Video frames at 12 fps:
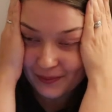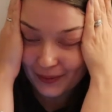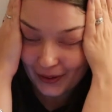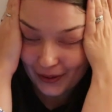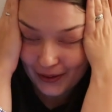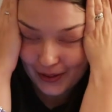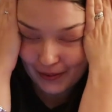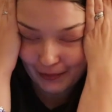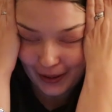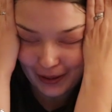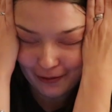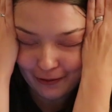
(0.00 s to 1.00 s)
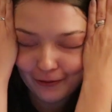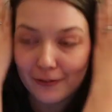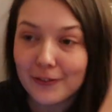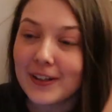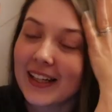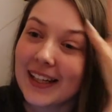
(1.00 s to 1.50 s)
Blows my
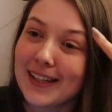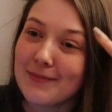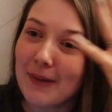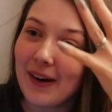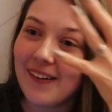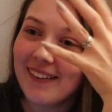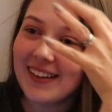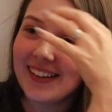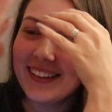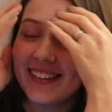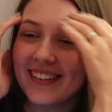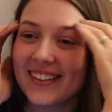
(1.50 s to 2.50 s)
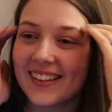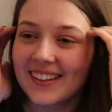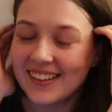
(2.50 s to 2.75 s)
freaking mind.